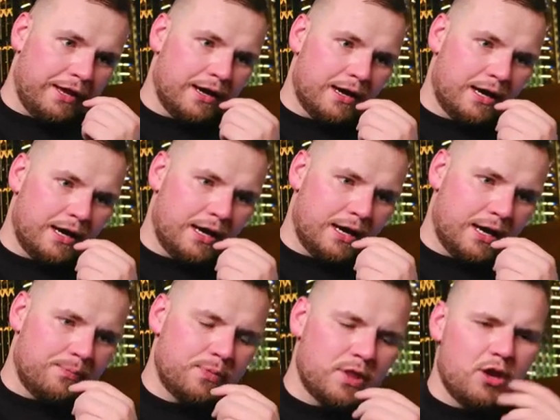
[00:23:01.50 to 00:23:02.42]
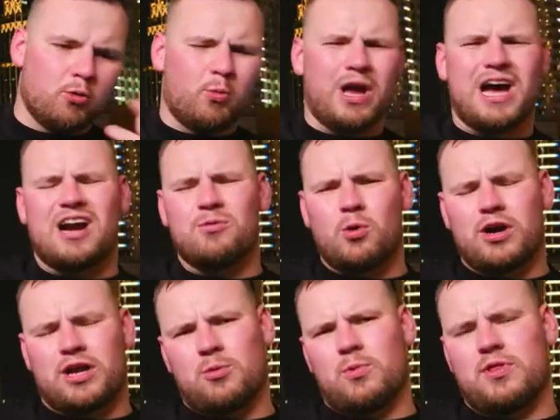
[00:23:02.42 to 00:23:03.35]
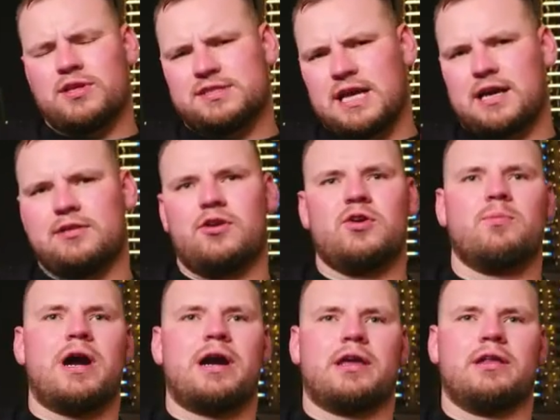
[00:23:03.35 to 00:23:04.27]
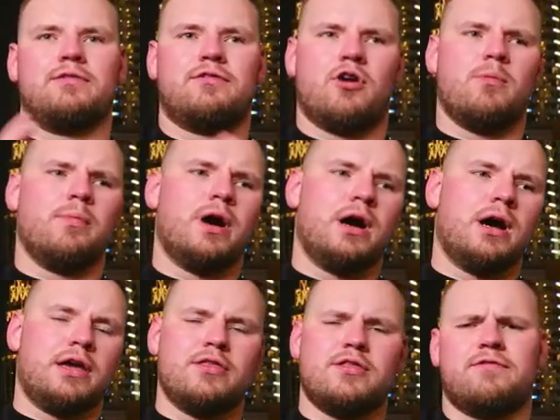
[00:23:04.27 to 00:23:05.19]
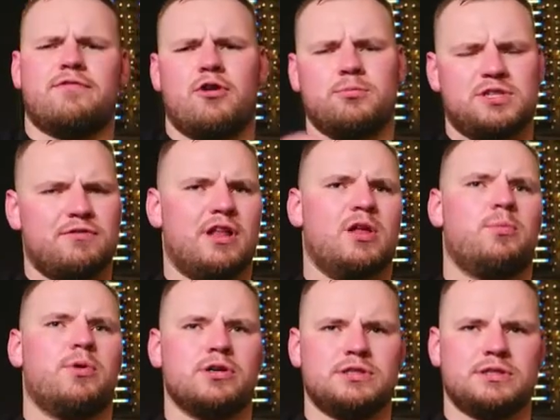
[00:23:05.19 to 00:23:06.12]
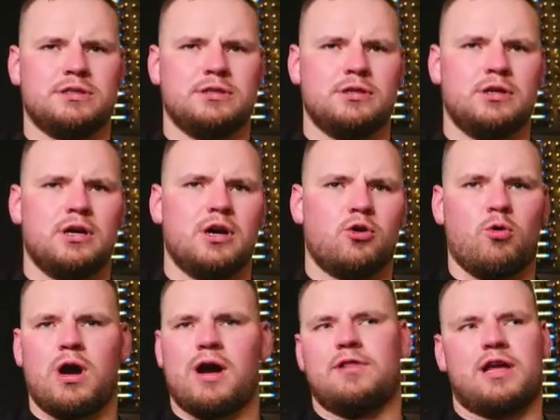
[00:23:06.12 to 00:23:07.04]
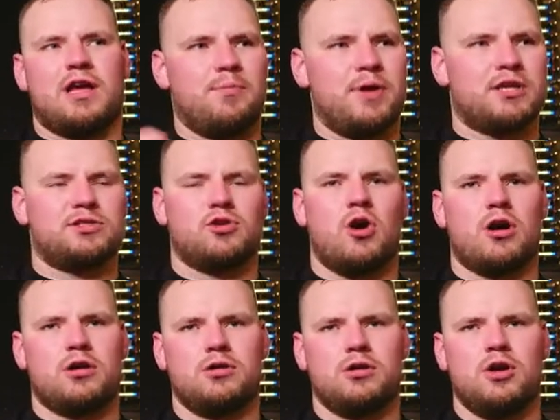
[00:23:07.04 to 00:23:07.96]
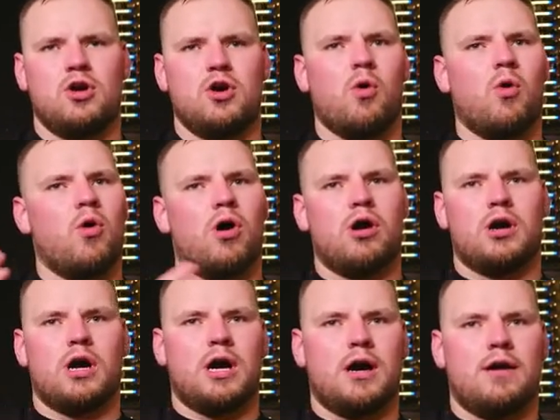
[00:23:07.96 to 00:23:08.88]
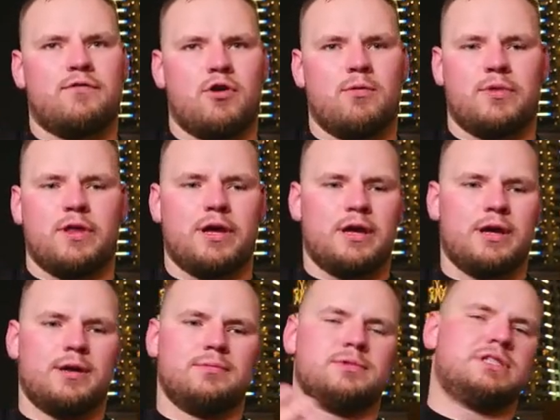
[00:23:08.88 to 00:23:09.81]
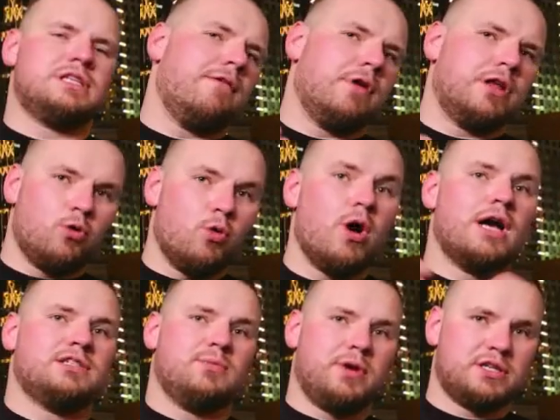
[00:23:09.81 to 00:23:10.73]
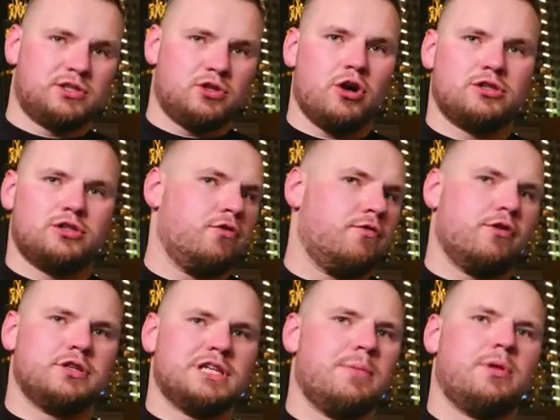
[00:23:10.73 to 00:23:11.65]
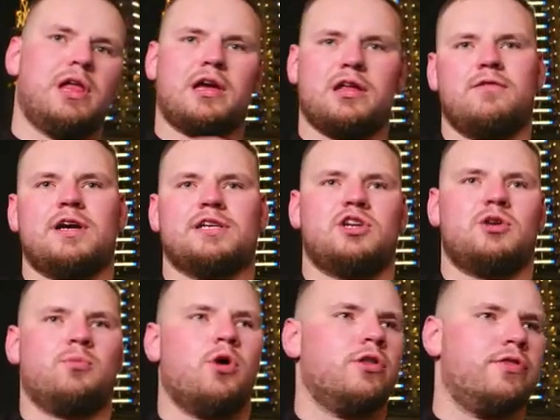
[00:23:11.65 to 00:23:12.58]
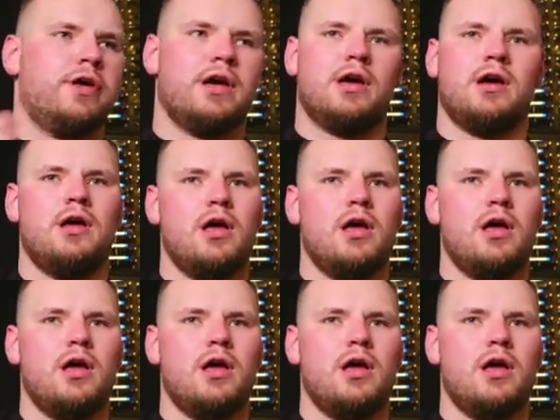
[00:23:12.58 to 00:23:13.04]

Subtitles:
are working with the secondary market from either from developers who have like a big stock, or from the someone who has a big stock. So for example, like investor bought the